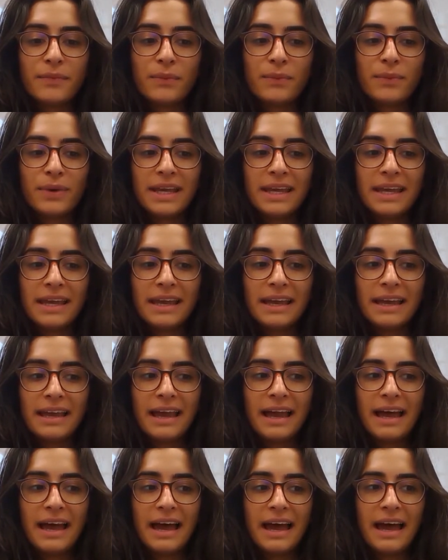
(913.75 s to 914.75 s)

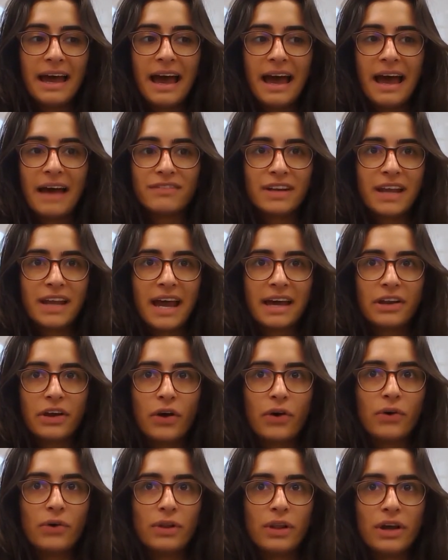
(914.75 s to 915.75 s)
We haven't had a
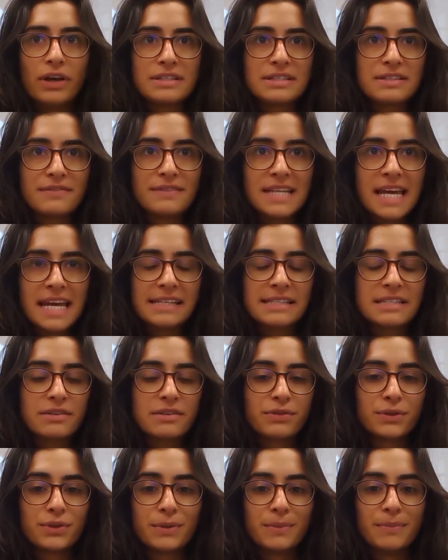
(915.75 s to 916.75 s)
whole host of data
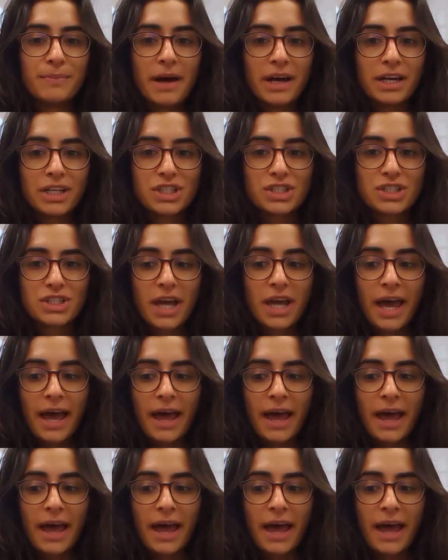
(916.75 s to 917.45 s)
or much,